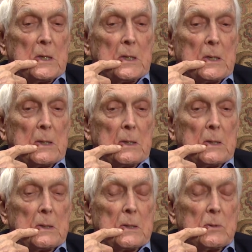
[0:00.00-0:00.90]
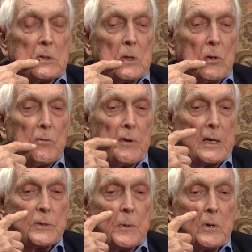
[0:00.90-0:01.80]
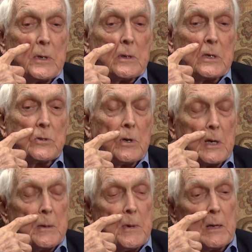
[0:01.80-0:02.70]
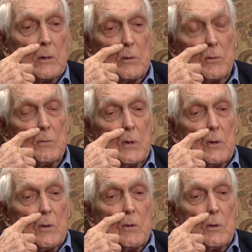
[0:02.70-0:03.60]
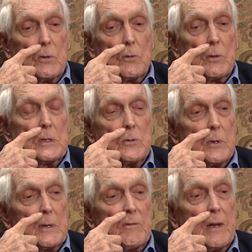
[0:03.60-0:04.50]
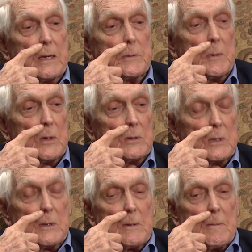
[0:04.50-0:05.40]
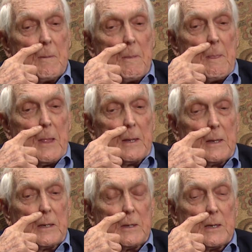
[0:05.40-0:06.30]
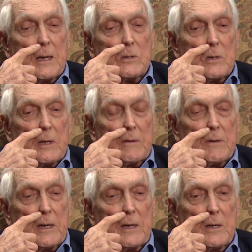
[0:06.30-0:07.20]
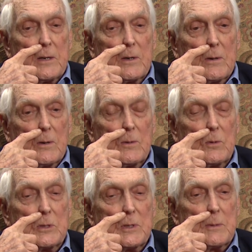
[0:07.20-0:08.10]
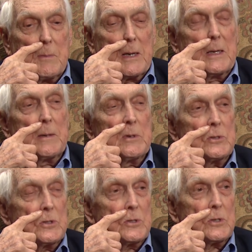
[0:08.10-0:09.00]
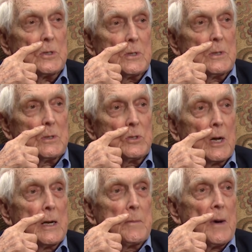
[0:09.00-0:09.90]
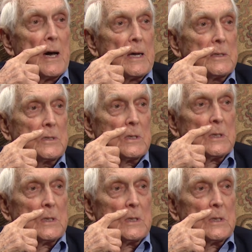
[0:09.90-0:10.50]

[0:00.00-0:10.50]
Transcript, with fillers: uh, was a low fastball hitter. I struck him out on three straight fastballs. And the next left-handed hitter was my nemesis, Johnny Mize.